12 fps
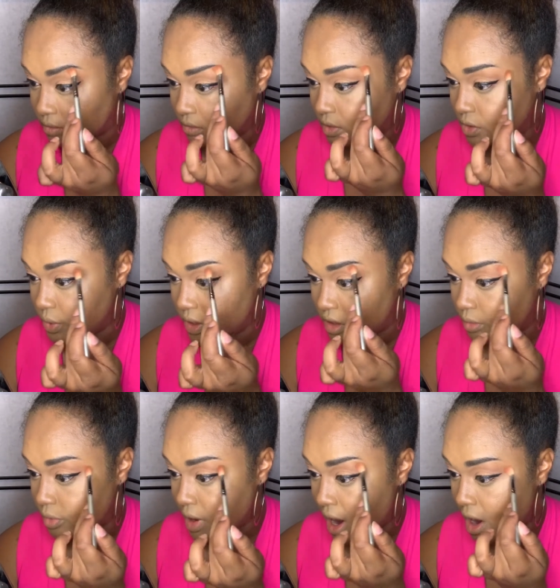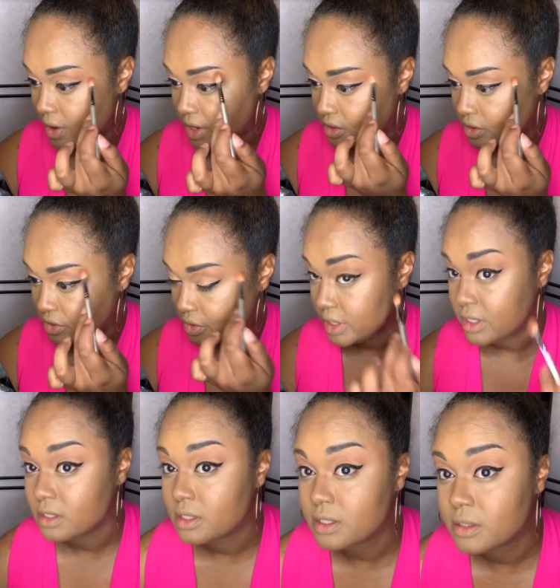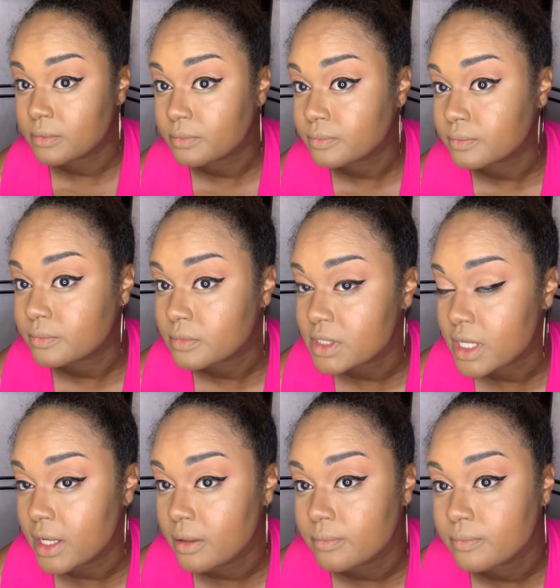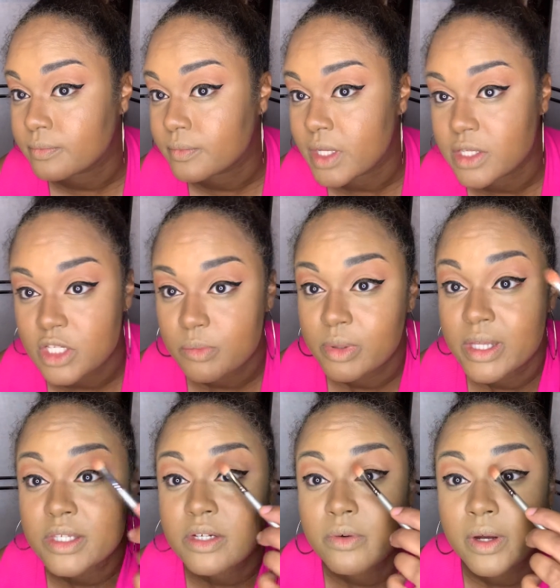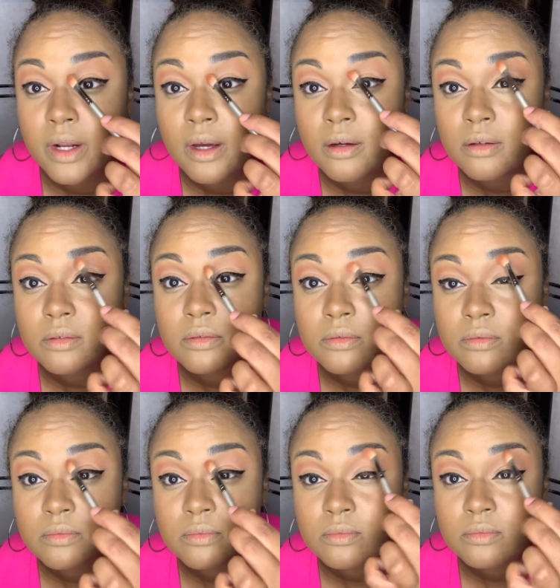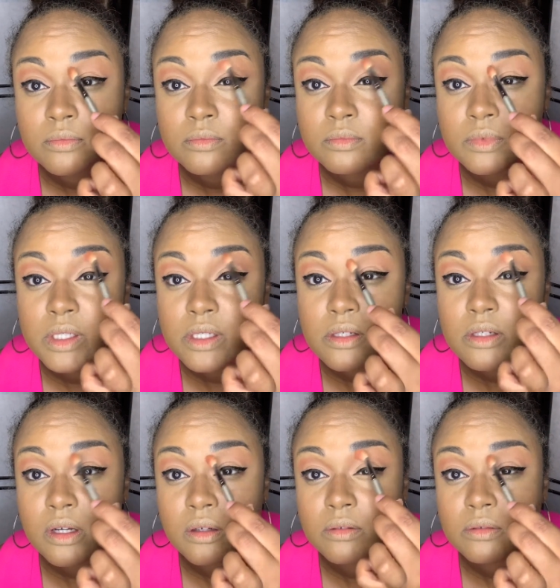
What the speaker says: between the brow and the crease. See? And it just blends it right out, like so.